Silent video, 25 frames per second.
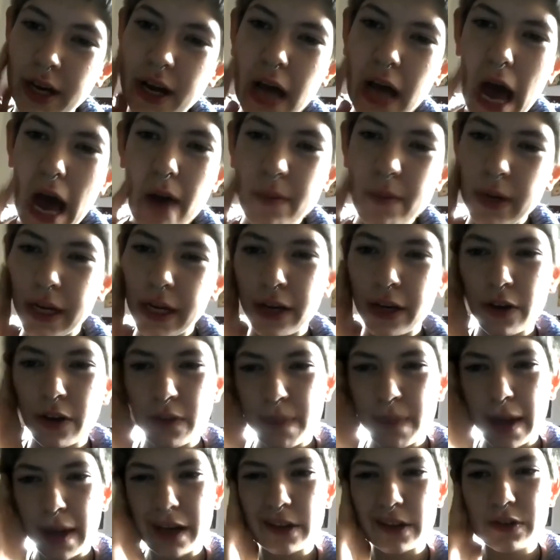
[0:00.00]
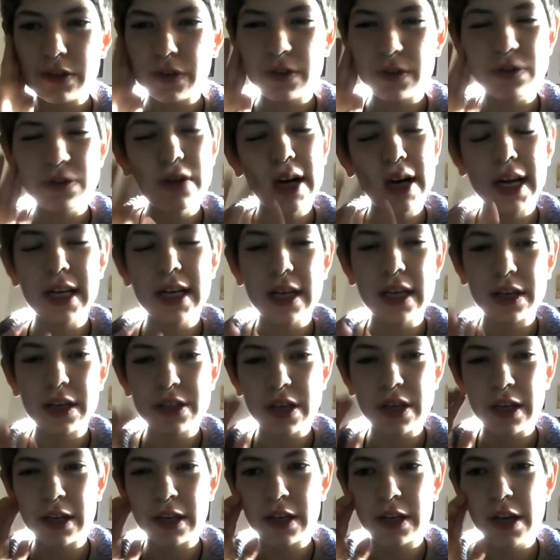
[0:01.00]
And when he goes back into his drug
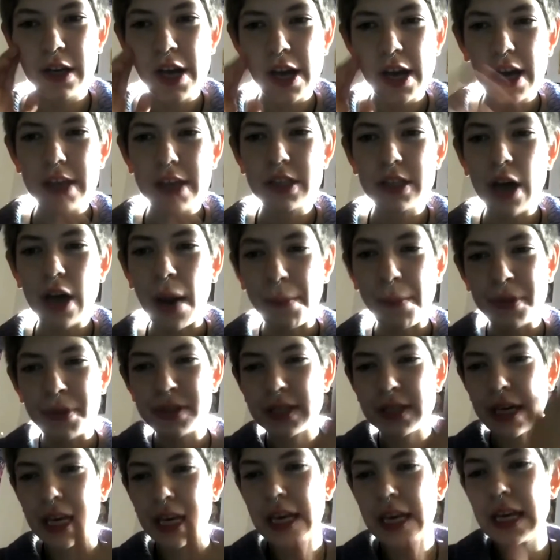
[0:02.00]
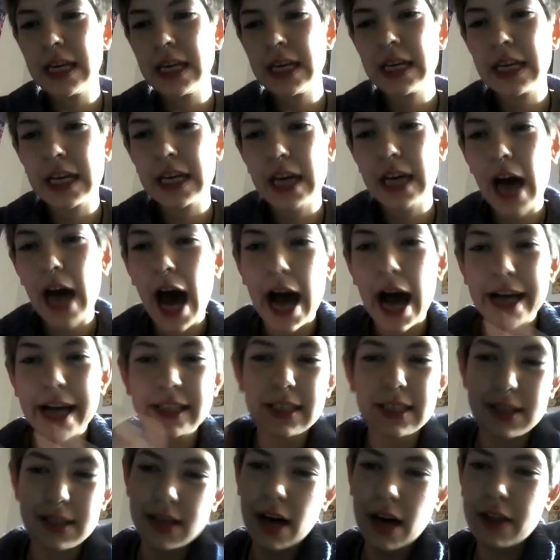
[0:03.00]
addiction, it's almost like he has
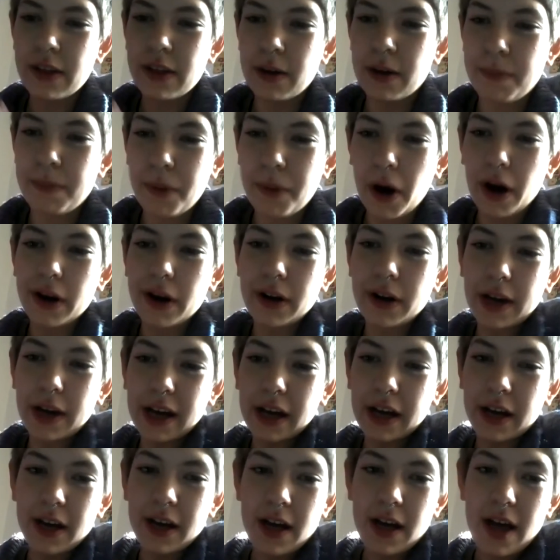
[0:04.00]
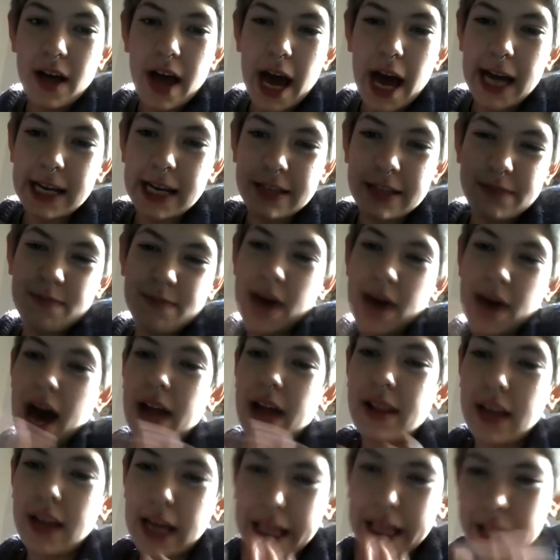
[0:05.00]
his other partner and he's
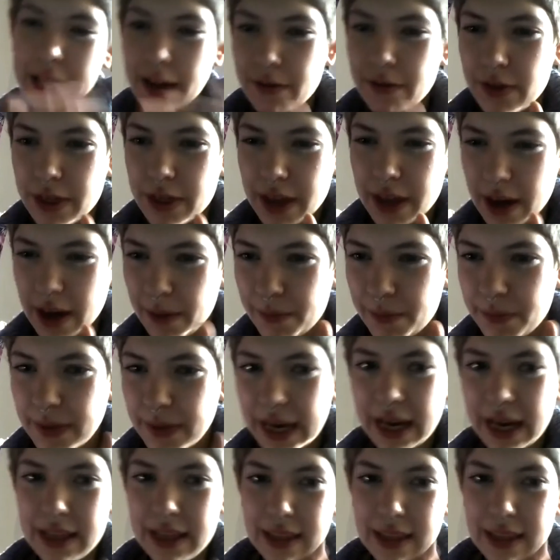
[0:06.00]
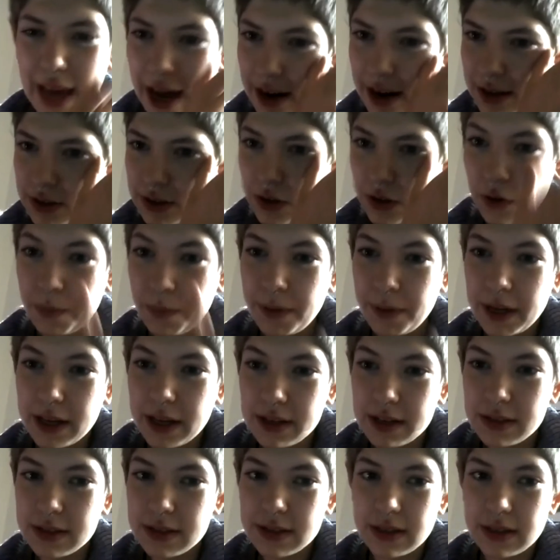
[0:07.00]
madly in love with them. And that is
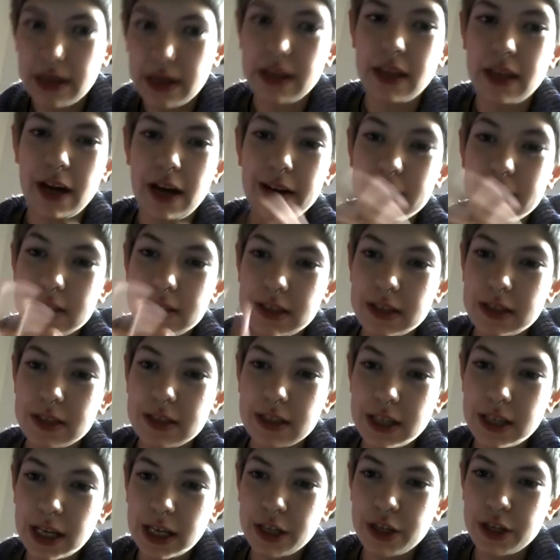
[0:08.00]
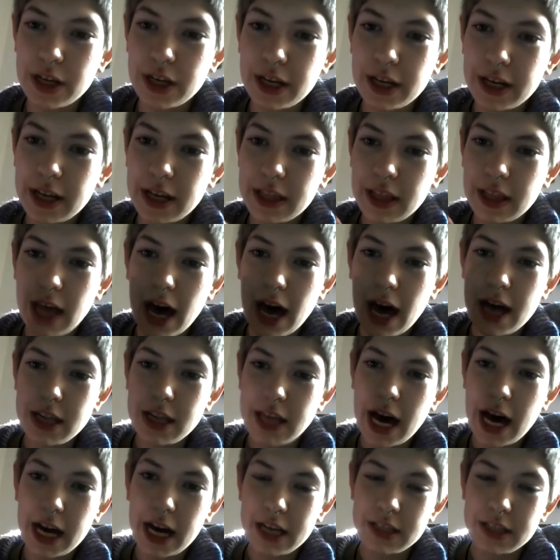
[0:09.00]
opiates and that is his addiction. And that
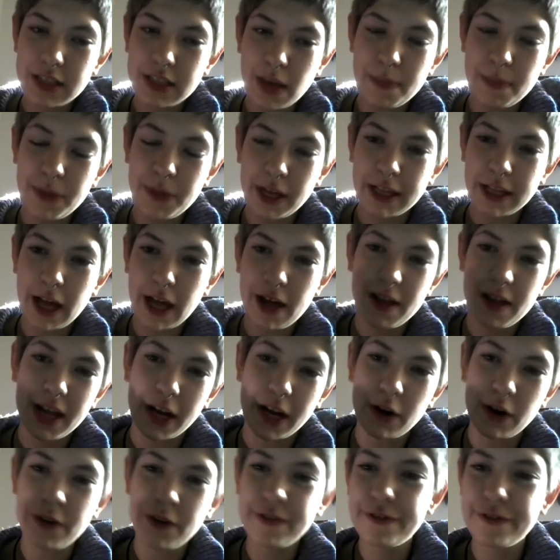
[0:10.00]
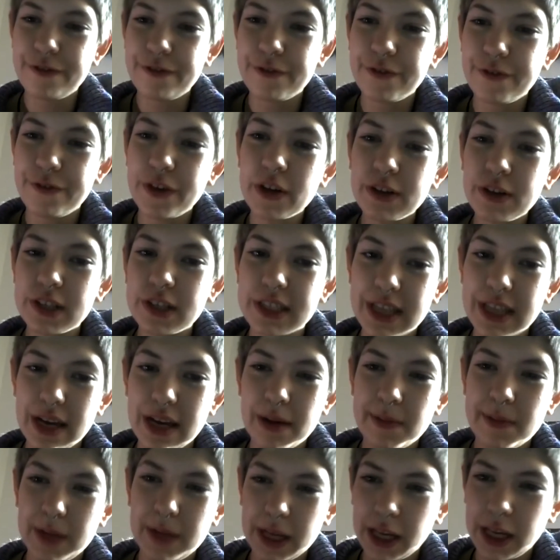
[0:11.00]
that is something that, you know, fuels
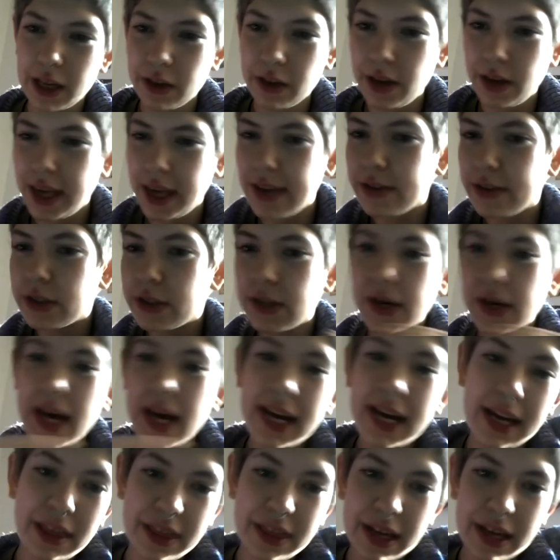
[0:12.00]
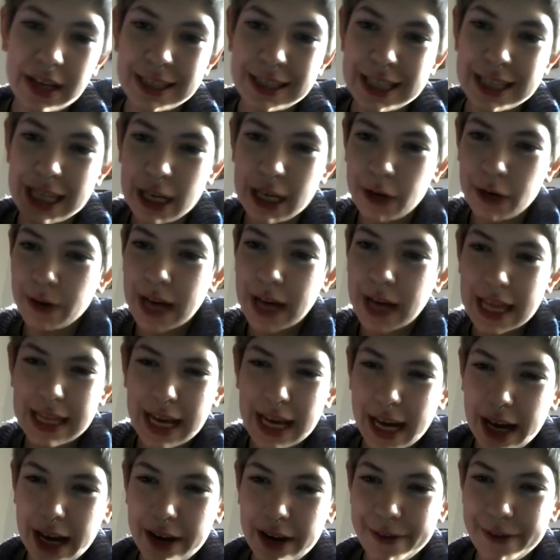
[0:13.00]
him and he'll he'll do anything to, you know, get
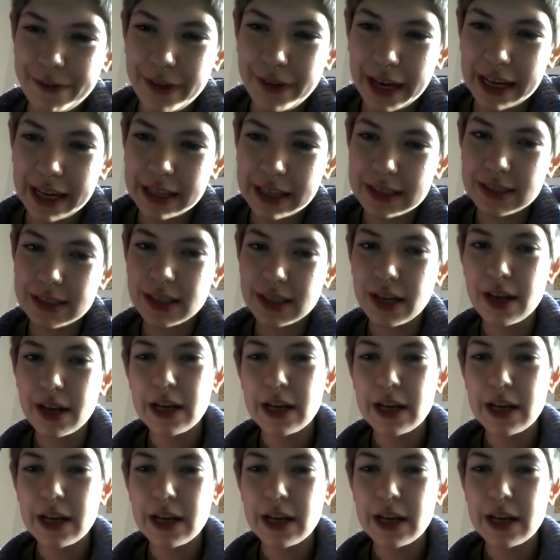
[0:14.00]
that kind of fix.